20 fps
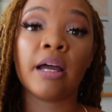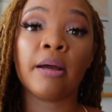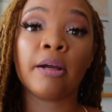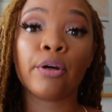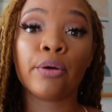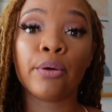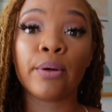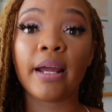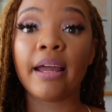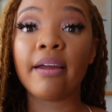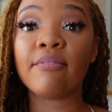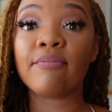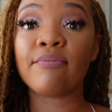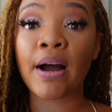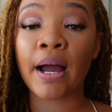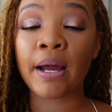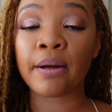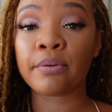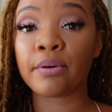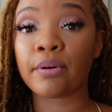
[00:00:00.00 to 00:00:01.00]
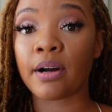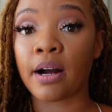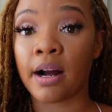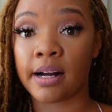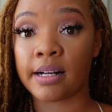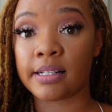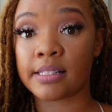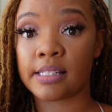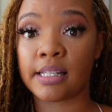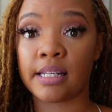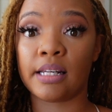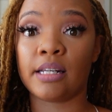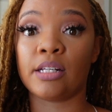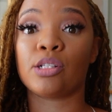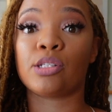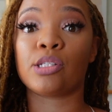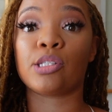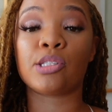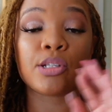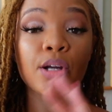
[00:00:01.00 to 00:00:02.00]
create viral
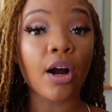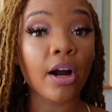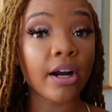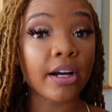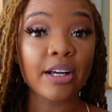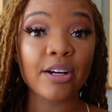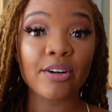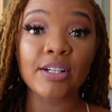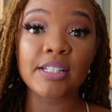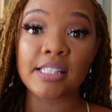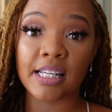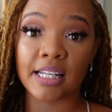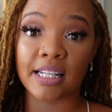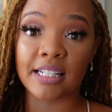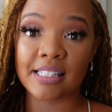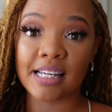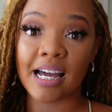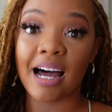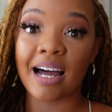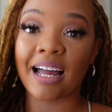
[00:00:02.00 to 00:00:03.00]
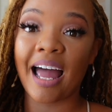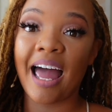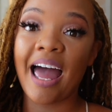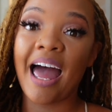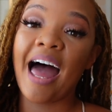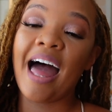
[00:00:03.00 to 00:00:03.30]
content starting on TikTok